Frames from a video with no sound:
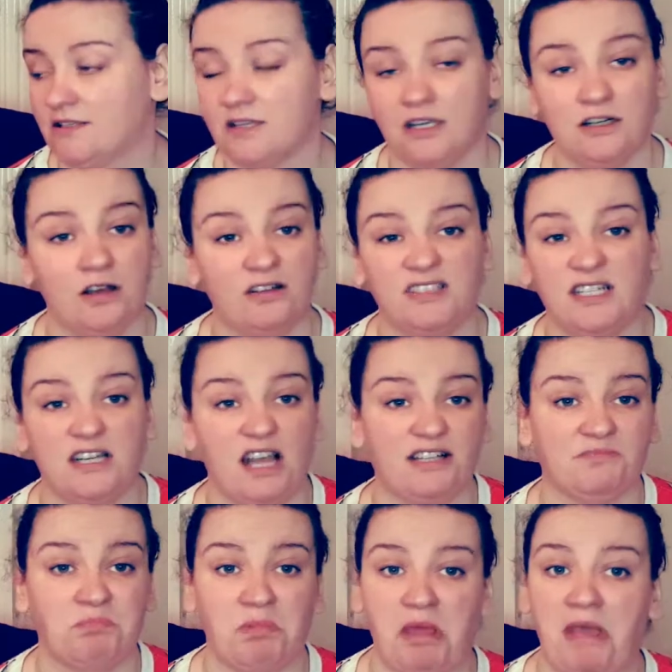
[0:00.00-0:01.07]
So I know they're
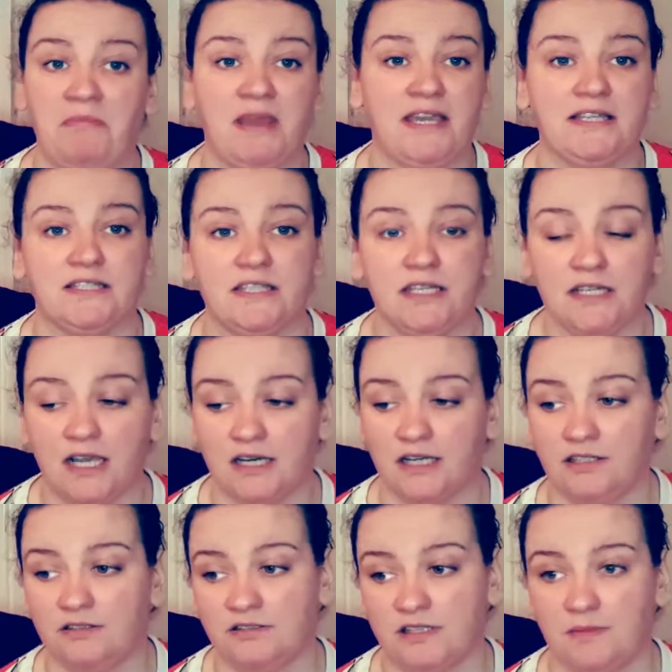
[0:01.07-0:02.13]
not amazing, and I
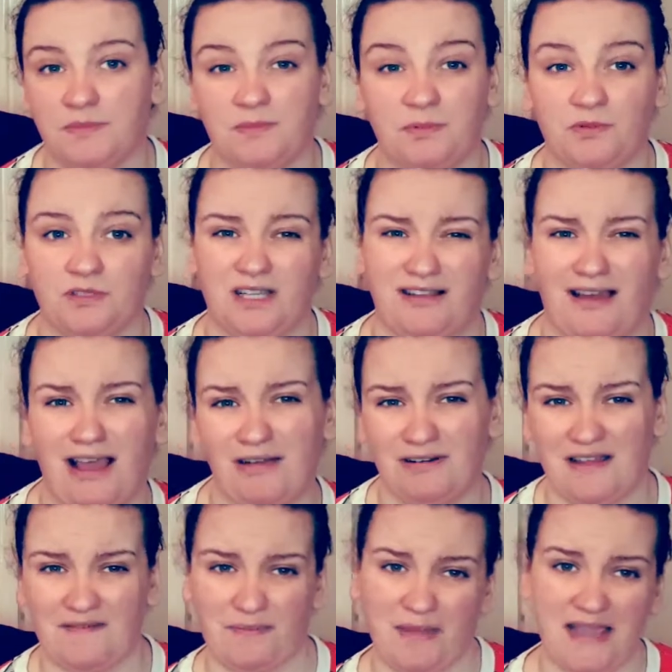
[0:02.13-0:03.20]
know some people say, "Oh,
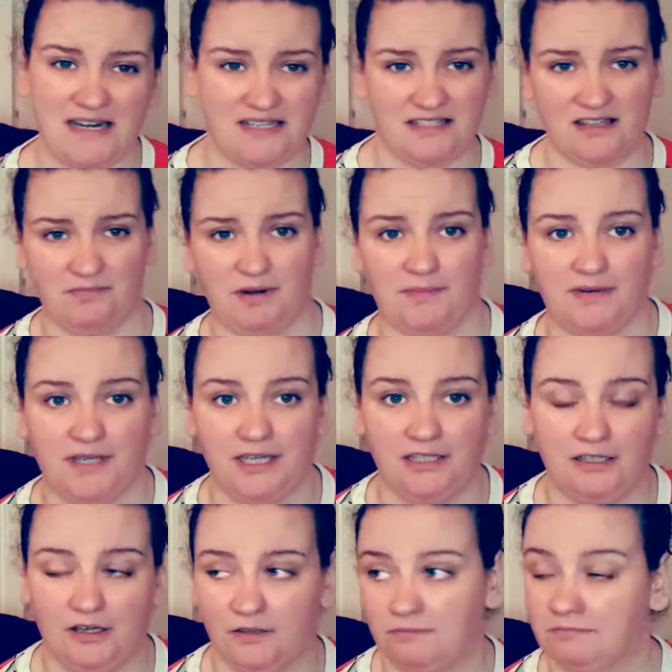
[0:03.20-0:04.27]
never buy it, it's not proper
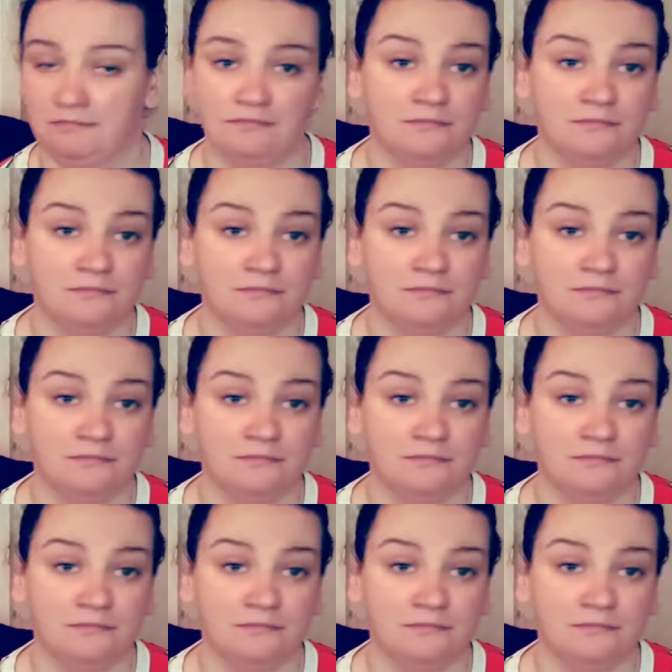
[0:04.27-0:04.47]
keto."